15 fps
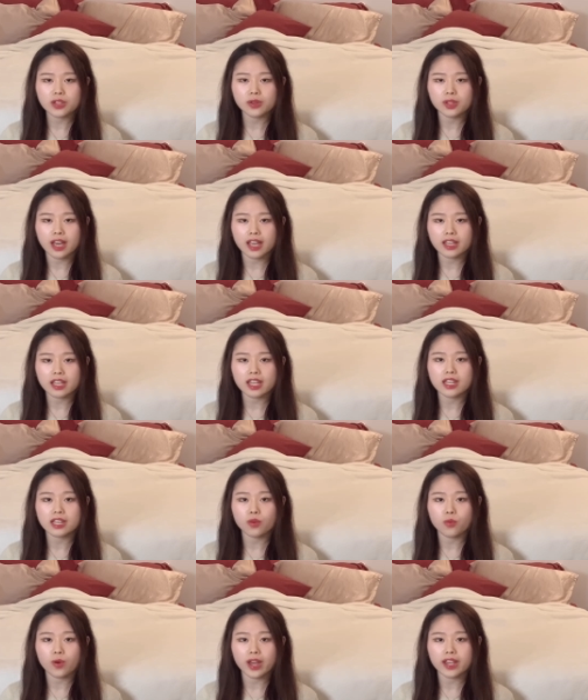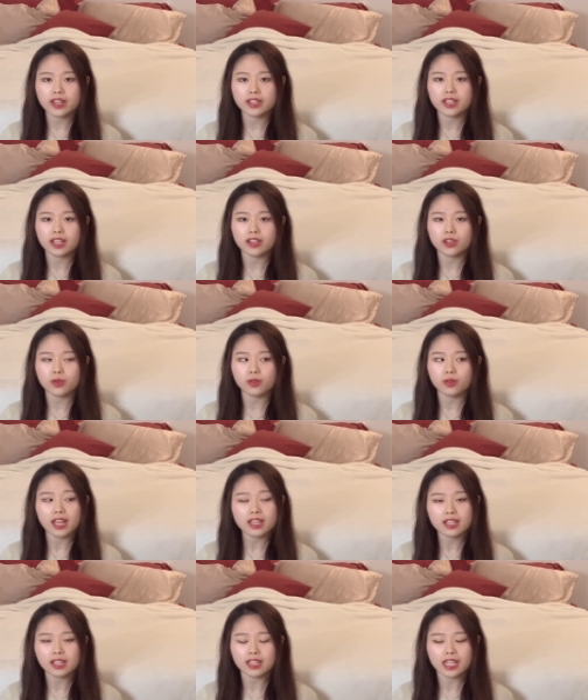you like in the way that you
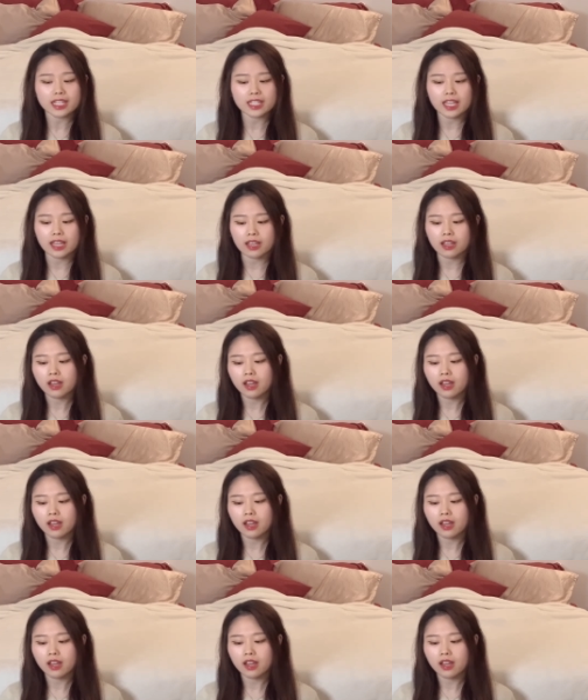like collecting.